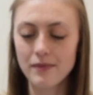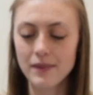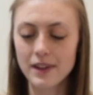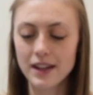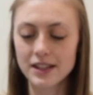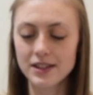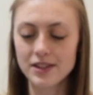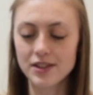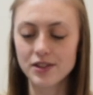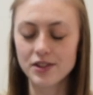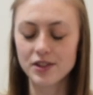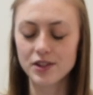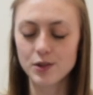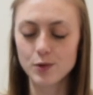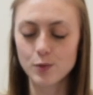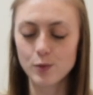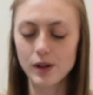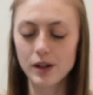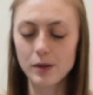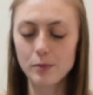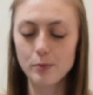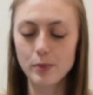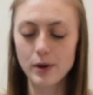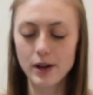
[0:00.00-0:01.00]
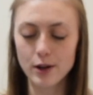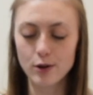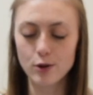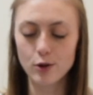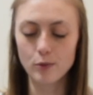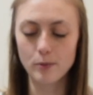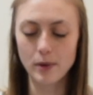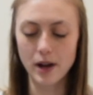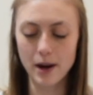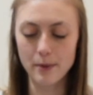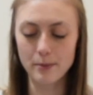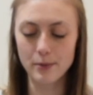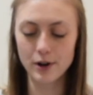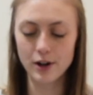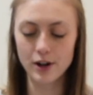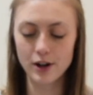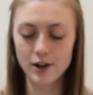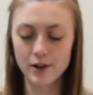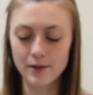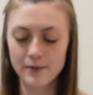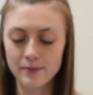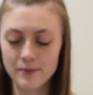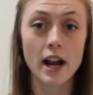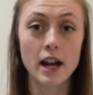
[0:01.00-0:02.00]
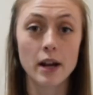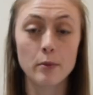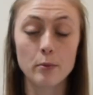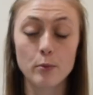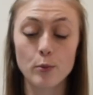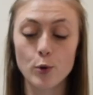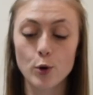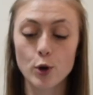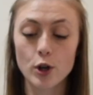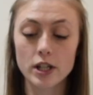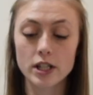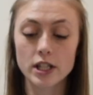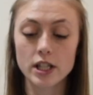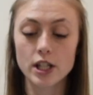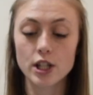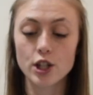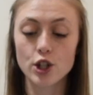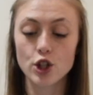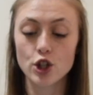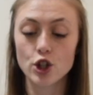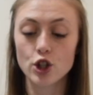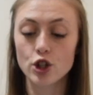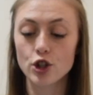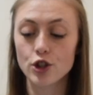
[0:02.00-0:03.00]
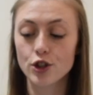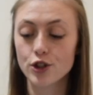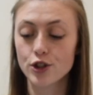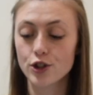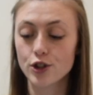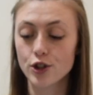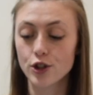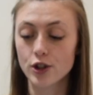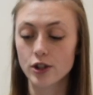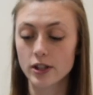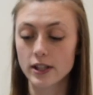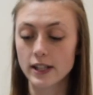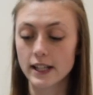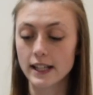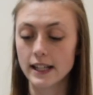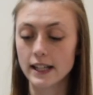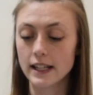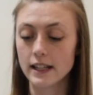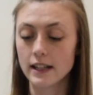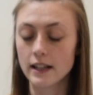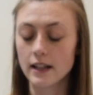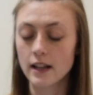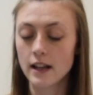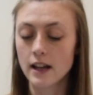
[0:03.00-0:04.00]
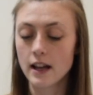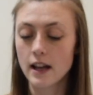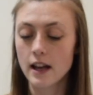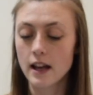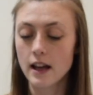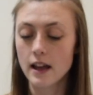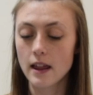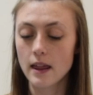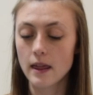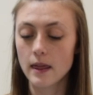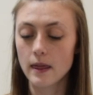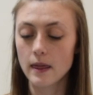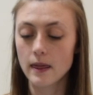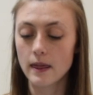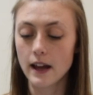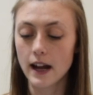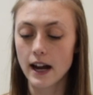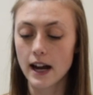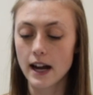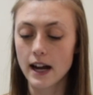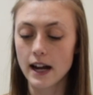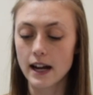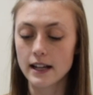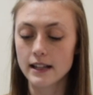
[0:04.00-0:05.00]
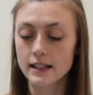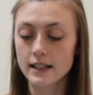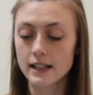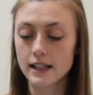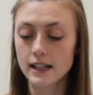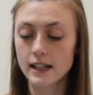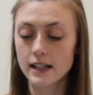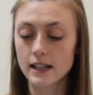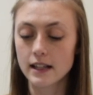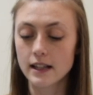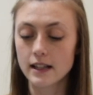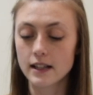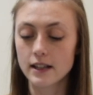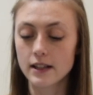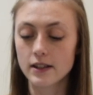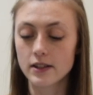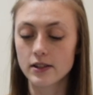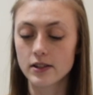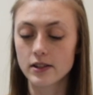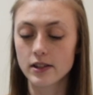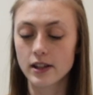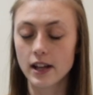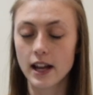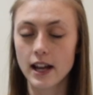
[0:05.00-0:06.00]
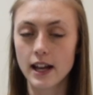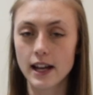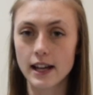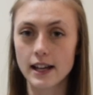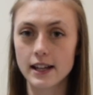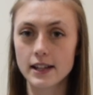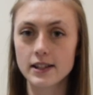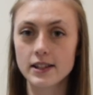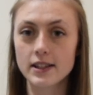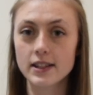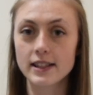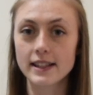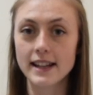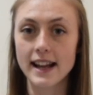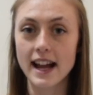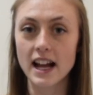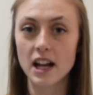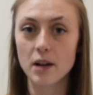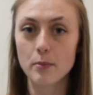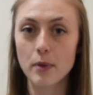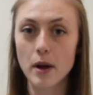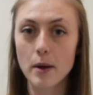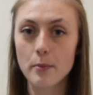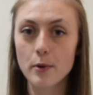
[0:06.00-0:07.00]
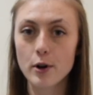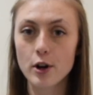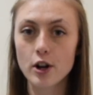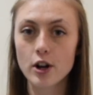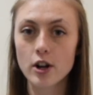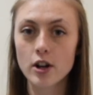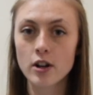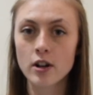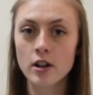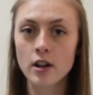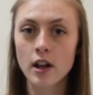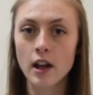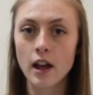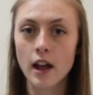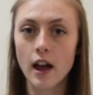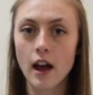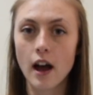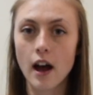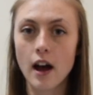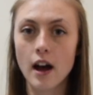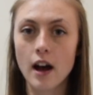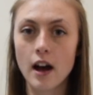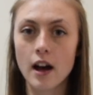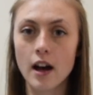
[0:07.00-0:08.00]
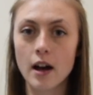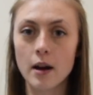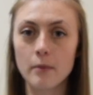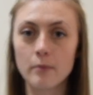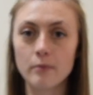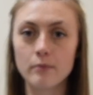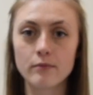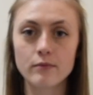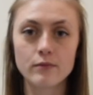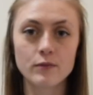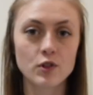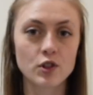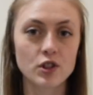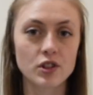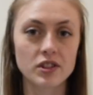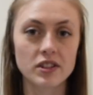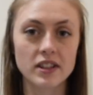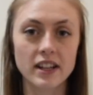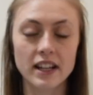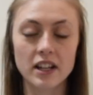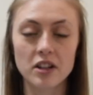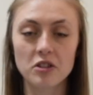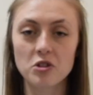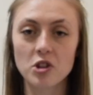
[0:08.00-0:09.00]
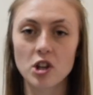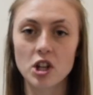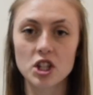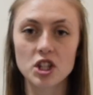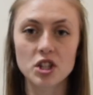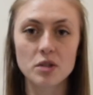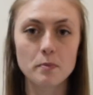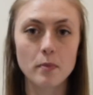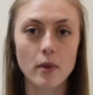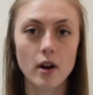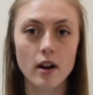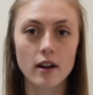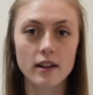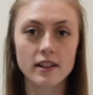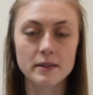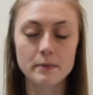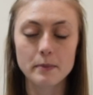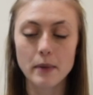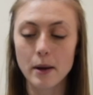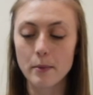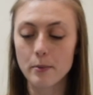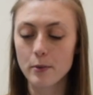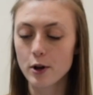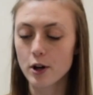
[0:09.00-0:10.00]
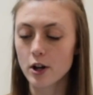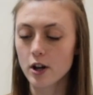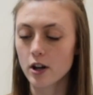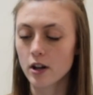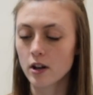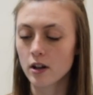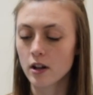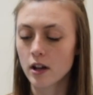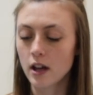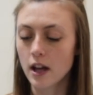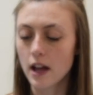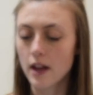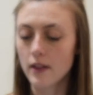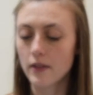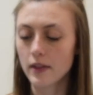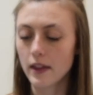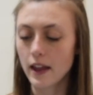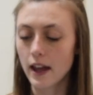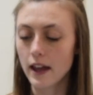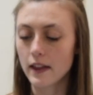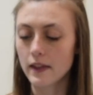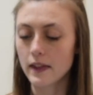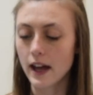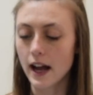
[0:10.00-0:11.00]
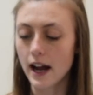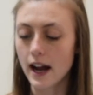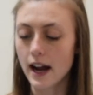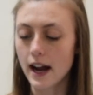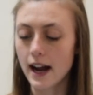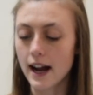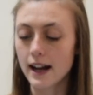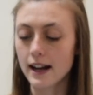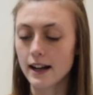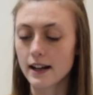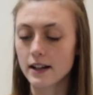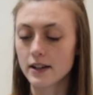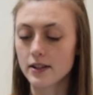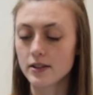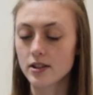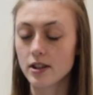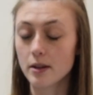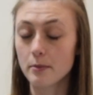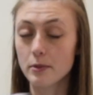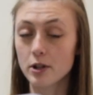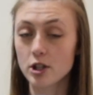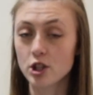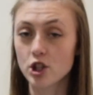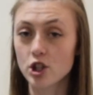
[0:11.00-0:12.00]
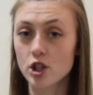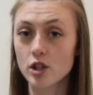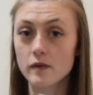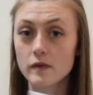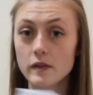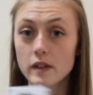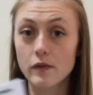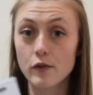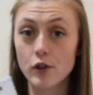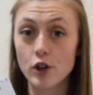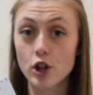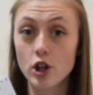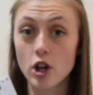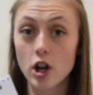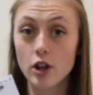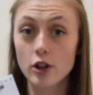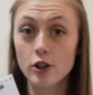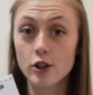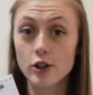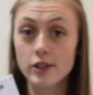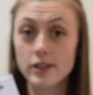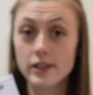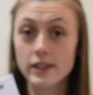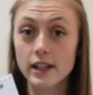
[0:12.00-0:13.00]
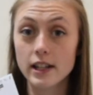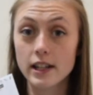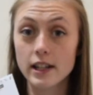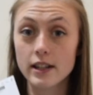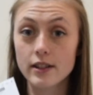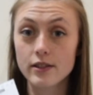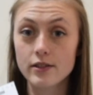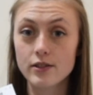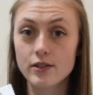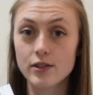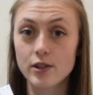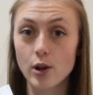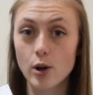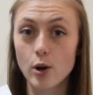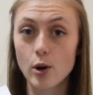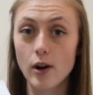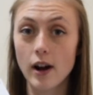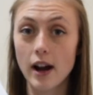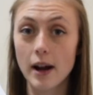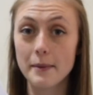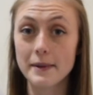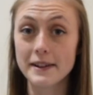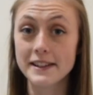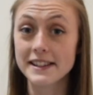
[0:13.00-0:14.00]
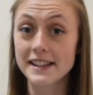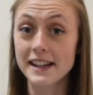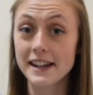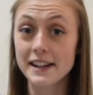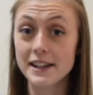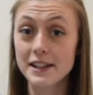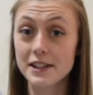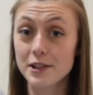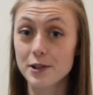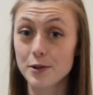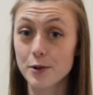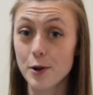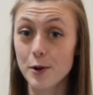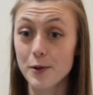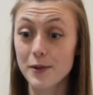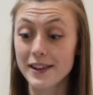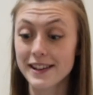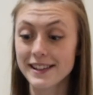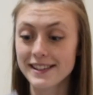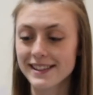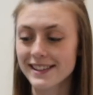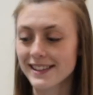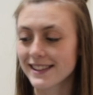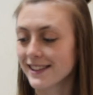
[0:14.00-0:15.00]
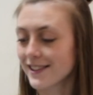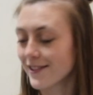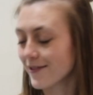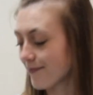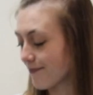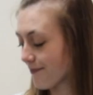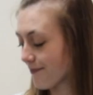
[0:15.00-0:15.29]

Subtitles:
It's a sweet pickle pepper. I'm pretty certain that it is a snack pepper, just like a lunchbox pepper that has a bunch of different colors in it. So I'm excited to grow this.